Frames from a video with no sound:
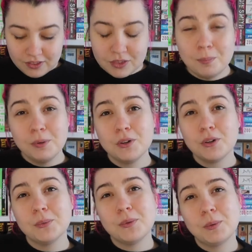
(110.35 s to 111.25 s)
The
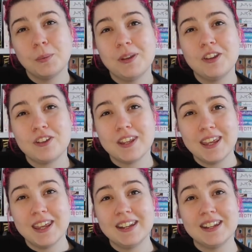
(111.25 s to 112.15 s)
book was published
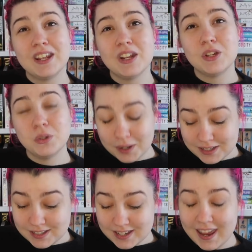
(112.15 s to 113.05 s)
in
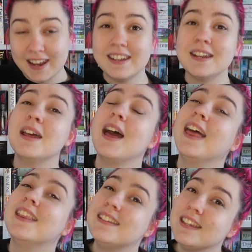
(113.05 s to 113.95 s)
2010
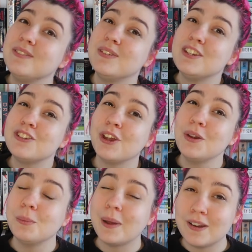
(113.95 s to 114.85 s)
and the TV
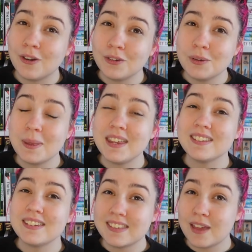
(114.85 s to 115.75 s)
show went on to make
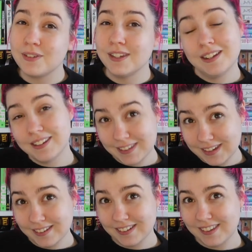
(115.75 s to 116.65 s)
7
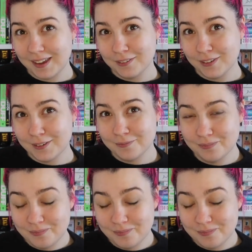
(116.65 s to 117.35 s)
seasons out of it.